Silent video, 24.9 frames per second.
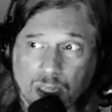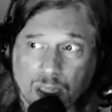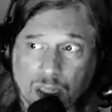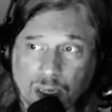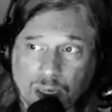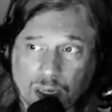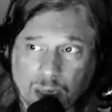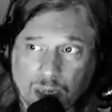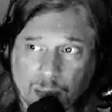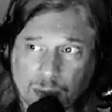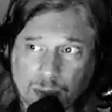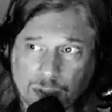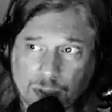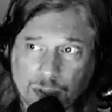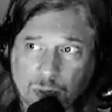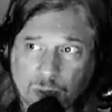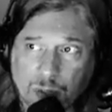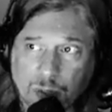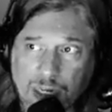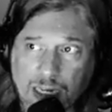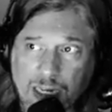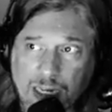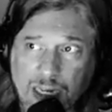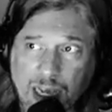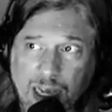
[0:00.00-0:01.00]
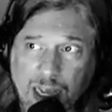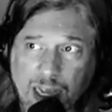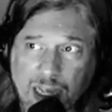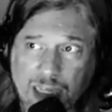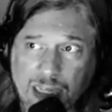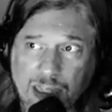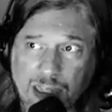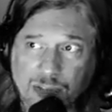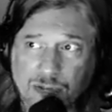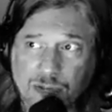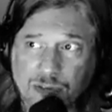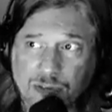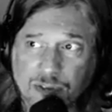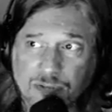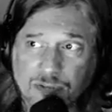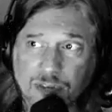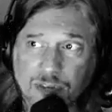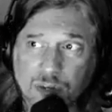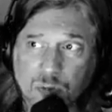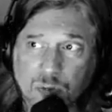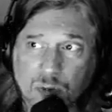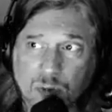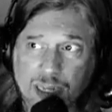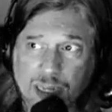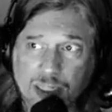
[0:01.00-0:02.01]
Number 29 in the 50
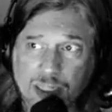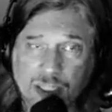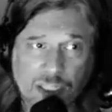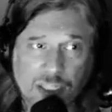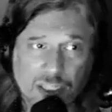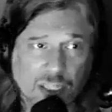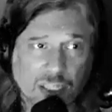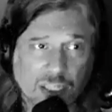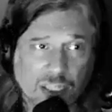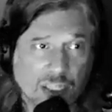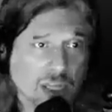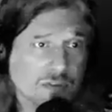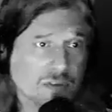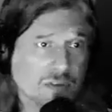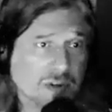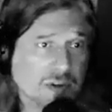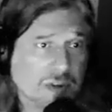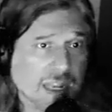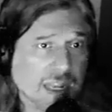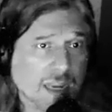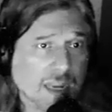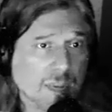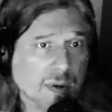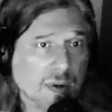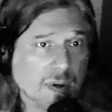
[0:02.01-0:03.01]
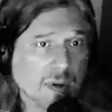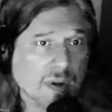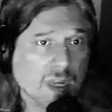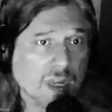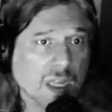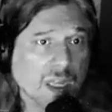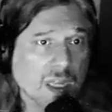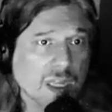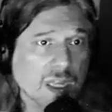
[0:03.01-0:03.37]
ways to love your neighbor,